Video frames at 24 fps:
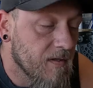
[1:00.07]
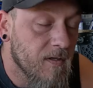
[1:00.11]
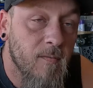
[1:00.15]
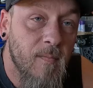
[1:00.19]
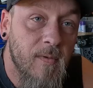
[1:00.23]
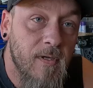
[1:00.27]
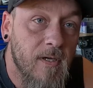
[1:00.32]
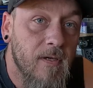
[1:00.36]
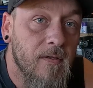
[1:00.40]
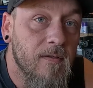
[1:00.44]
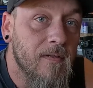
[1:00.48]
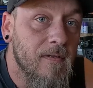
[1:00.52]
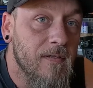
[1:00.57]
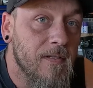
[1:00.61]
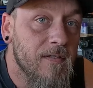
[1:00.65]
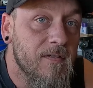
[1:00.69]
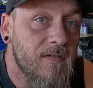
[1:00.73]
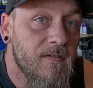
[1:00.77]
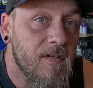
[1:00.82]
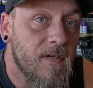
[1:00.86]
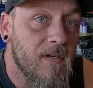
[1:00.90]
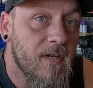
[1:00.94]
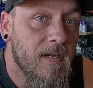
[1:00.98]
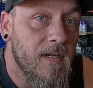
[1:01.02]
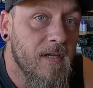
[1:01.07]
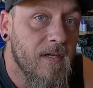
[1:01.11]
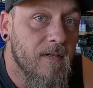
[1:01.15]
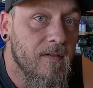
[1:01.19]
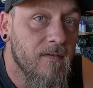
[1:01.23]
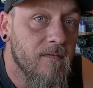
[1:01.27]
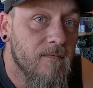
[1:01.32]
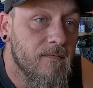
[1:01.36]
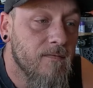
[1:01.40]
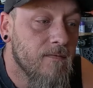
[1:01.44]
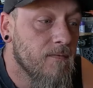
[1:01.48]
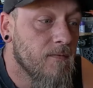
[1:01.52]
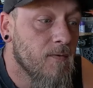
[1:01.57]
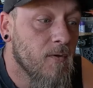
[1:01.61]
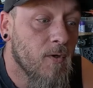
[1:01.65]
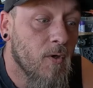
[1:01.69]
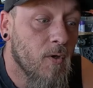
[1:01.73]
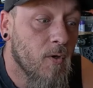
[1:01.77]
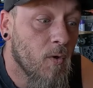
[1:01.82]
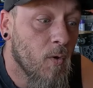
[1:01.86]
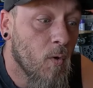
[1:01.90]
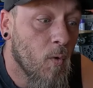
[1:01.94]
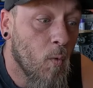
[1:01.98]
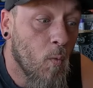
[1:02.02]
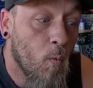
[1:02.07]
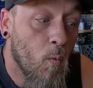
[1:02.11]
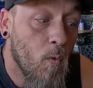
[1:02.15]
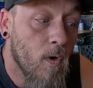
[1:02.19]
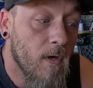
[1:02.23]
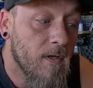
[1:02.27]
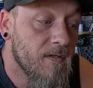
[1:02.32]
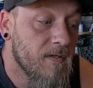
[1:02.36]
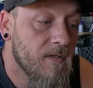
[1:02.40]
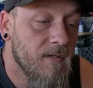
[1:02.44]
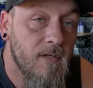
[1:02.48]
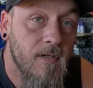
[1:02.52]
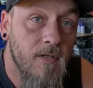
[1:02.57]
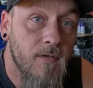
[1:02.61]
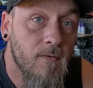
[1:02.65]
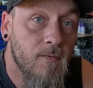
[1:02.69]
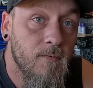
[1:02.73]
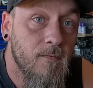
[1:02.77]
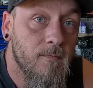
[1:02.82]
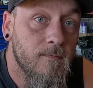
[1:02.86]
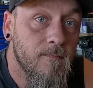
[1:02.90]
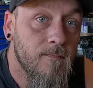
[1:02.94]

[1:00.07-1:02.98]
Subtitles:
to be on the list today of what to do.